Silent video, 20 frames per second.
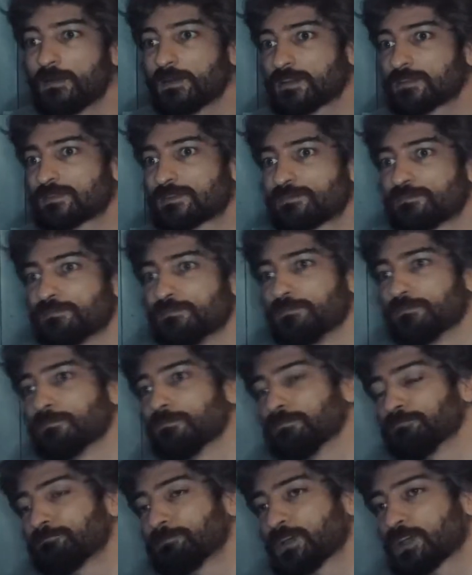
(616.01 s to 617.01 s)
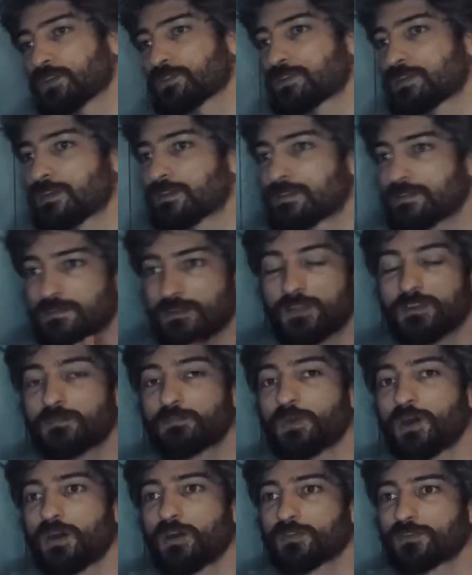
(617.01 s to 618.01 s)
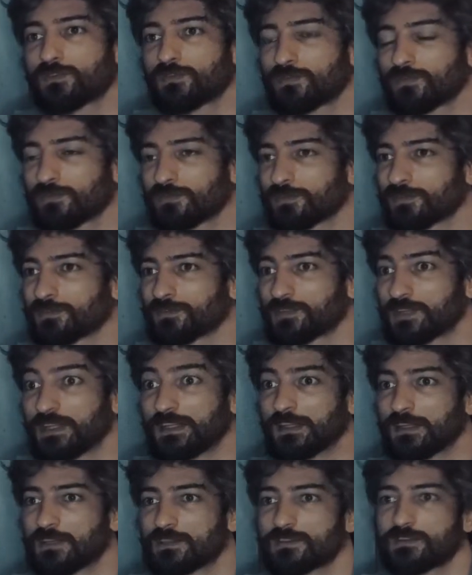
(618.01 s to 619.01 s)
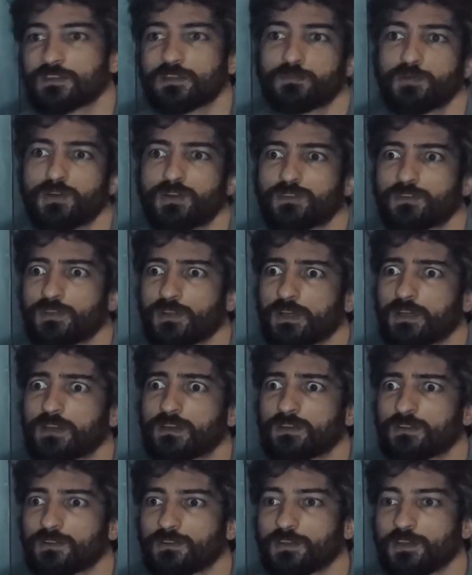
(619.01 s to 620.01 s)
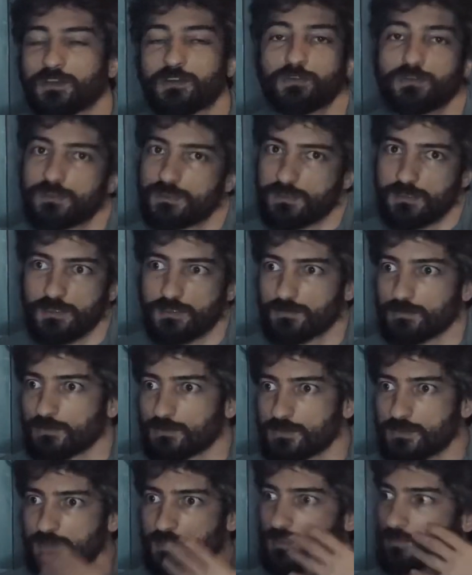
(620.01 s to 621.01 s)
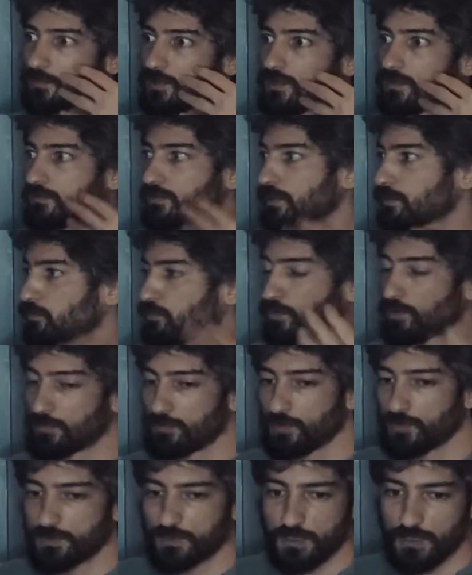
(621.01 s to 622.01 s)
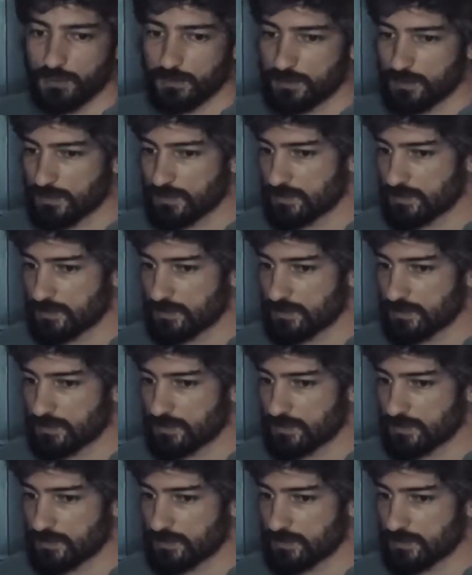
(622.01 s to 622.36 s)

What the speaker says: It's because it's not about it's not about like linguistics, or it's not about like verbal things.